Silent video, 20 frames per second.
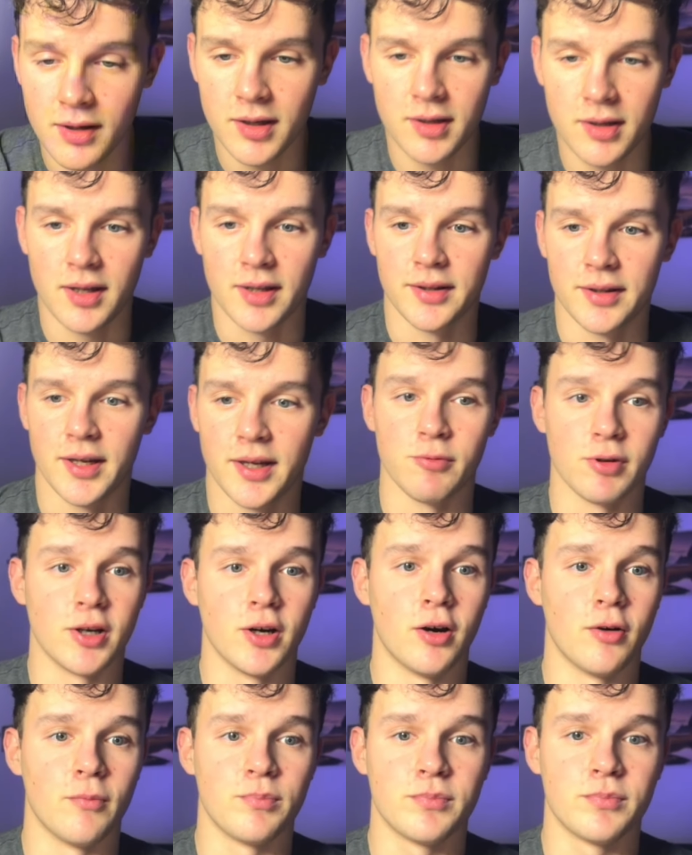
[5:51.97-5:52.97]
And there we
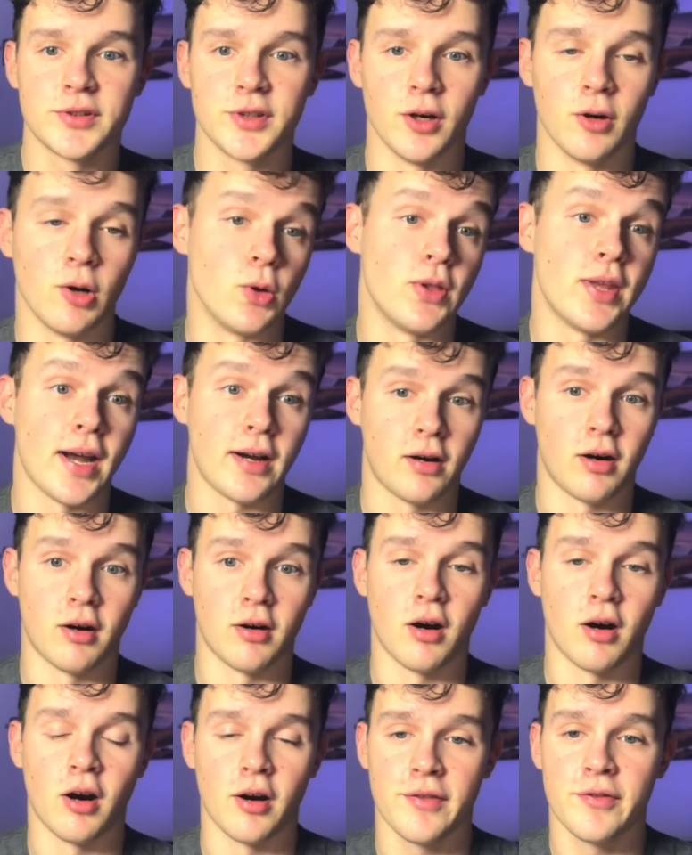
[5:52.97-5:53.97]
go. So there
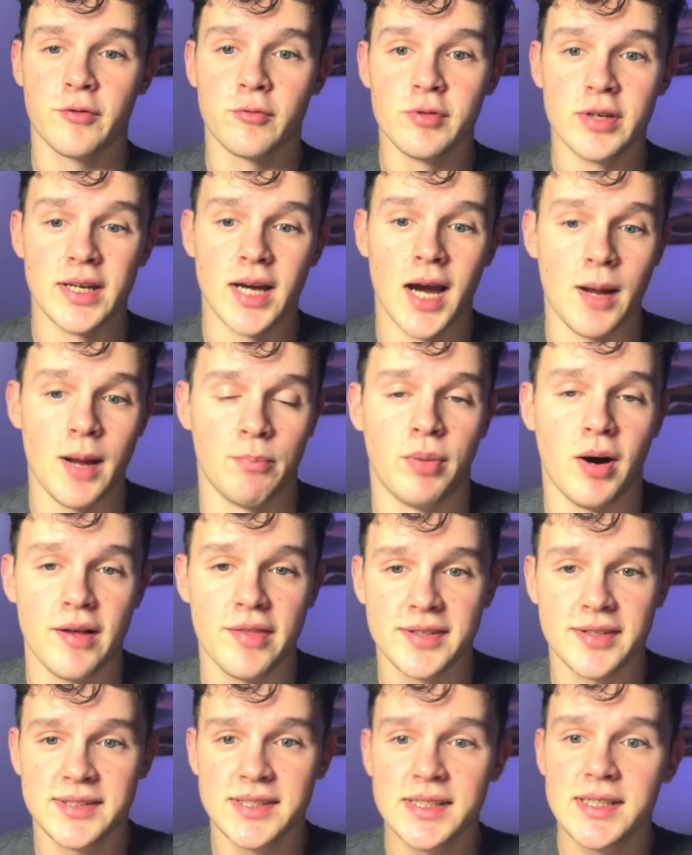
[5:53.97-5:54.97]
are our 3
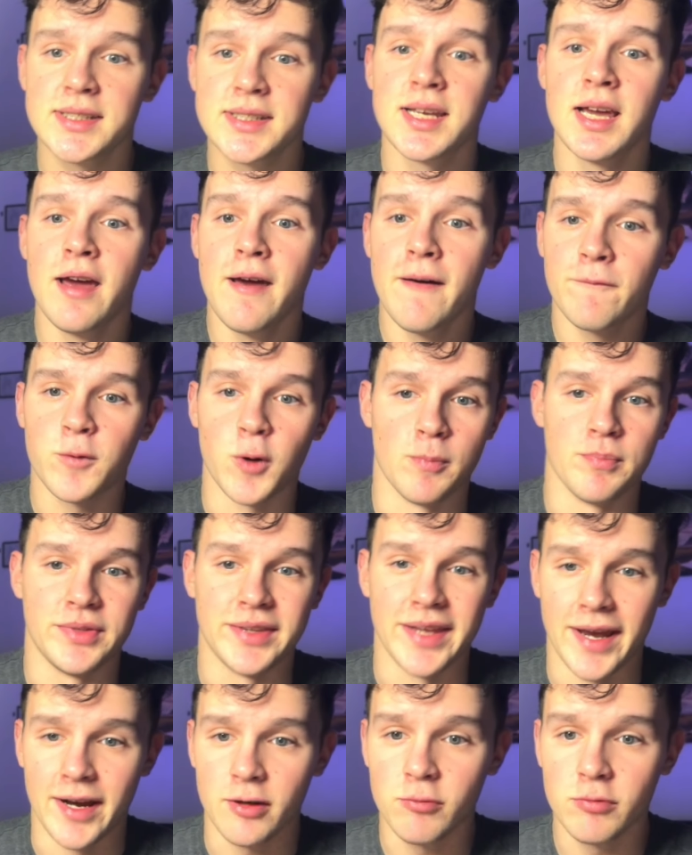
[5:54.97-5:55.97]
hypotheses. From
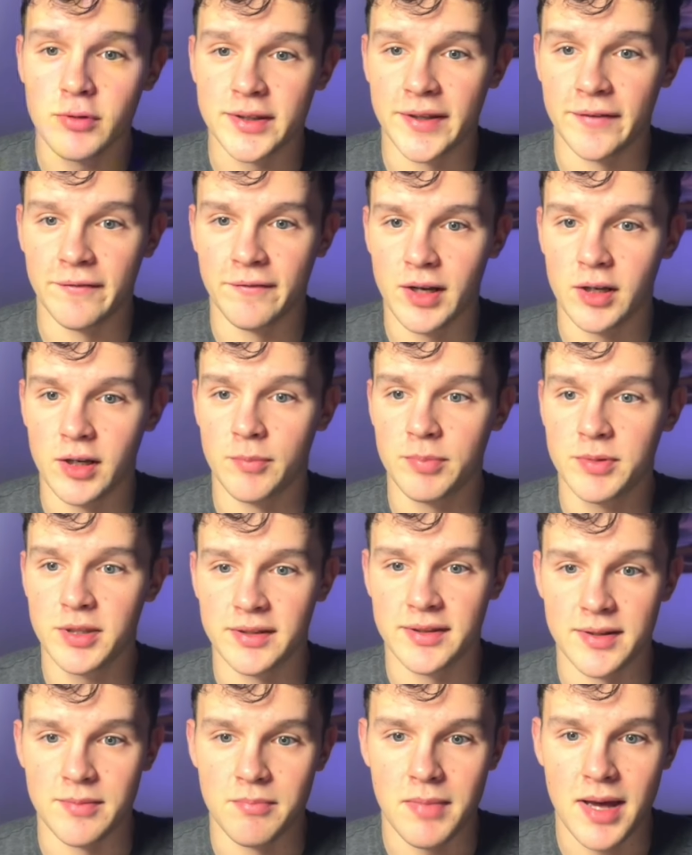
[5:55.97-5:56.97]
there, we
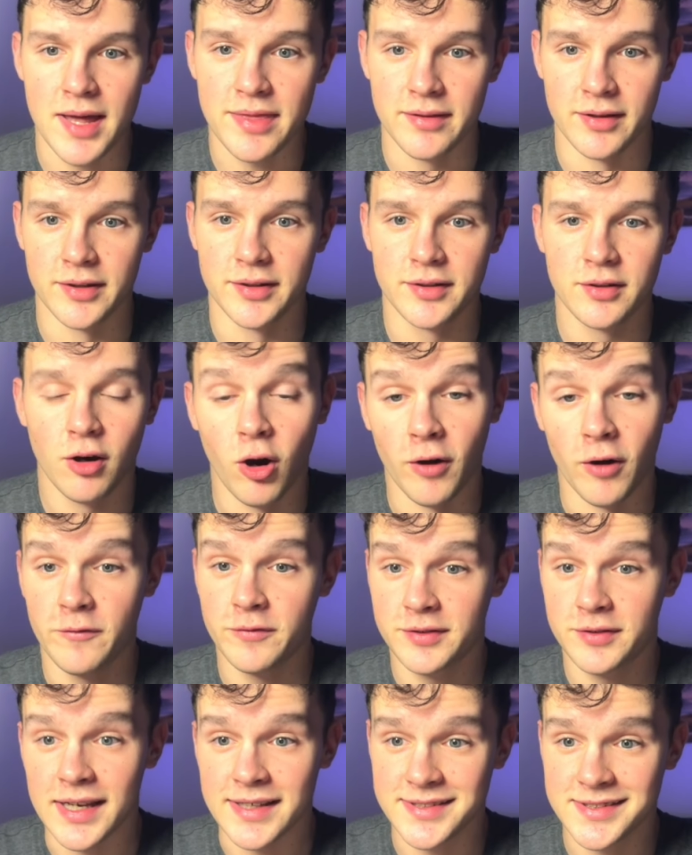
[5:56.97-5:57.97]
developed the method
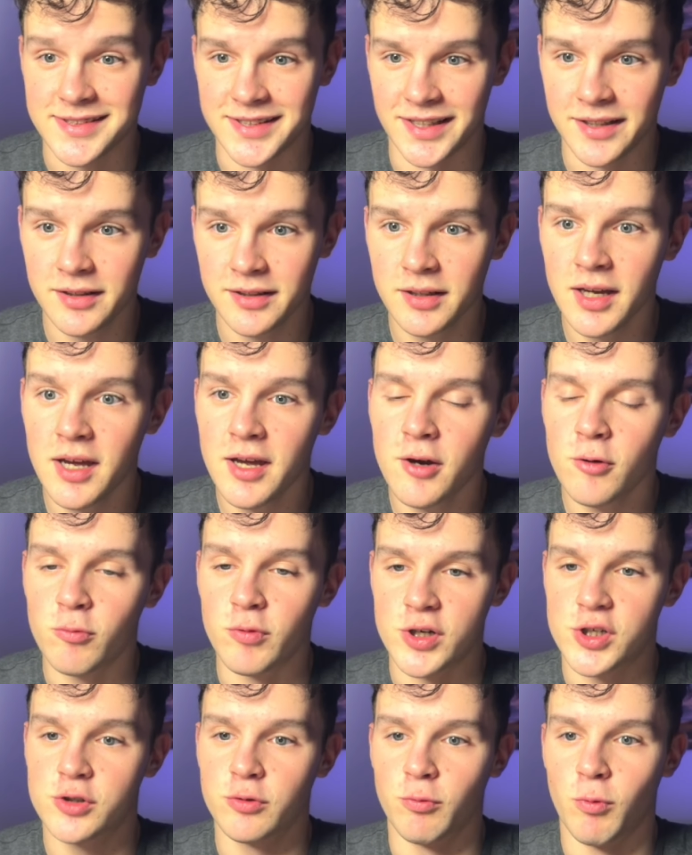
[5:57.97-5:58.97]
of testing,
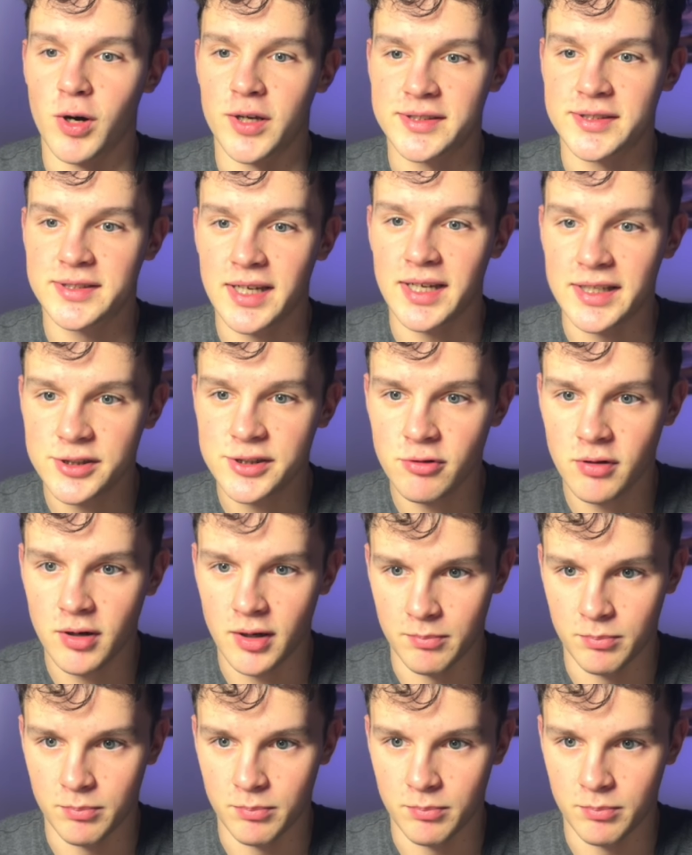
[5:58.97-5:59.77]
which was Instagram